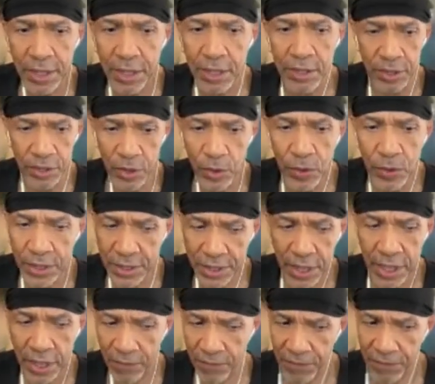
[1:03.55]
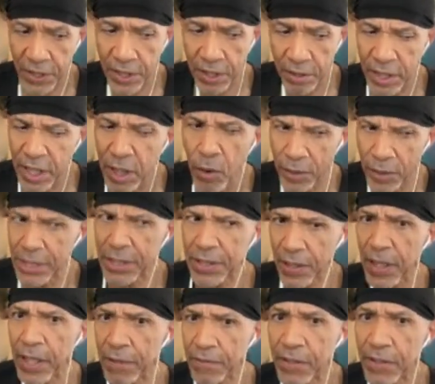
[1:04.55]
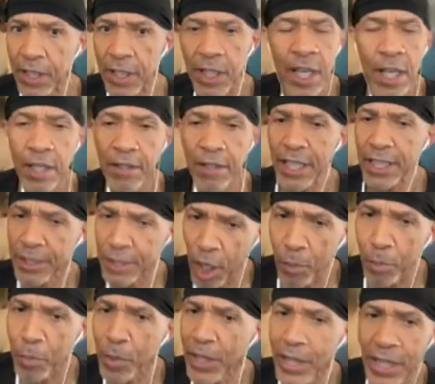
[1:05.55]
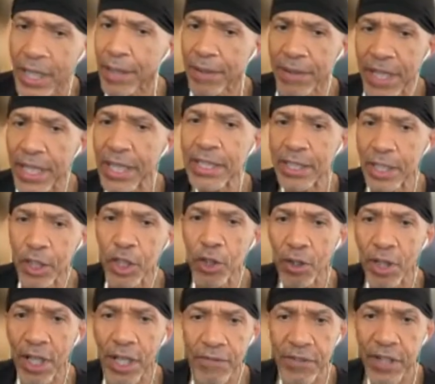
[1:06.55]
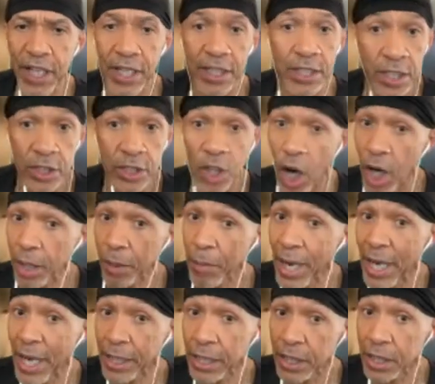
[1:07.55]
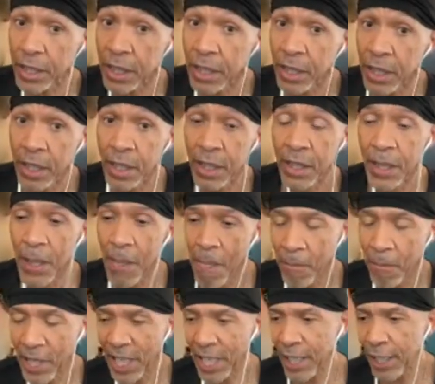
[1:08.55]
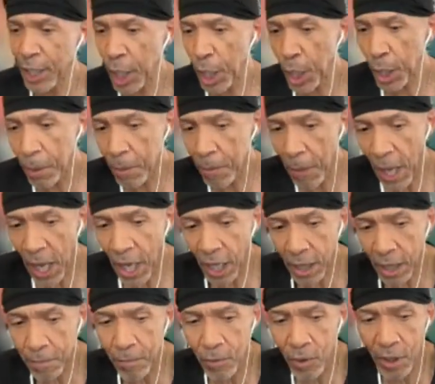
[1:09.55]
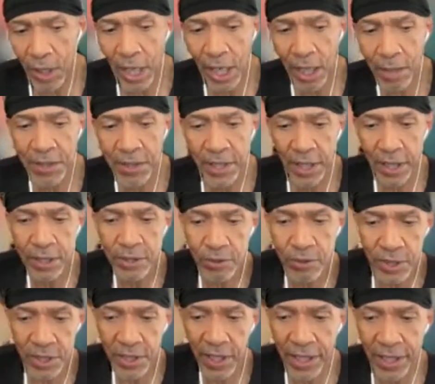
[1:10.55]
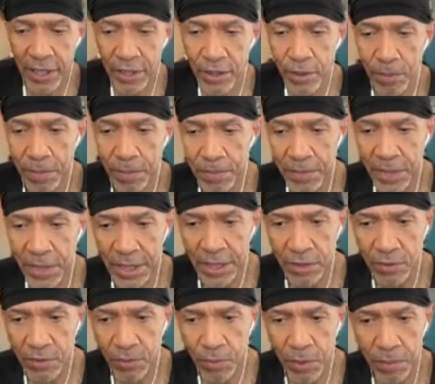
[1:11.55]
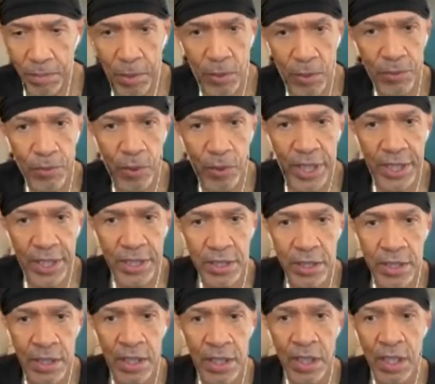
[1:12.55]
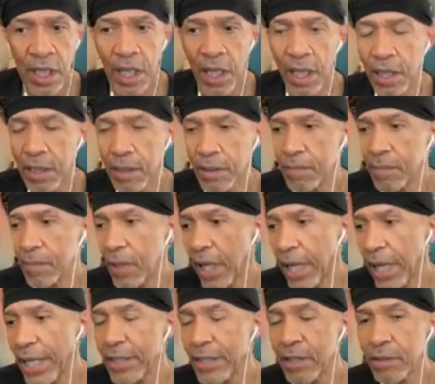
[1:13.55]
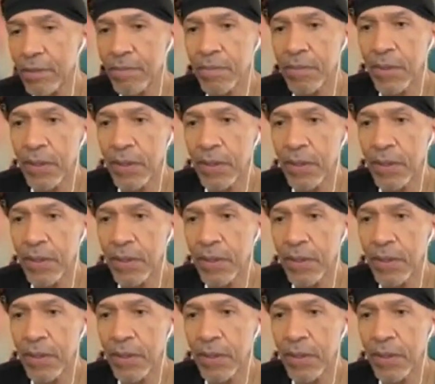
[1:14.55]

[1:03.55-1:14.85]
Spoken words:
And as soon as they figured he's a lefty, they start putting things in their left hand just automatically. And I'm more ambidextrous. I can do things with both ways. I had to.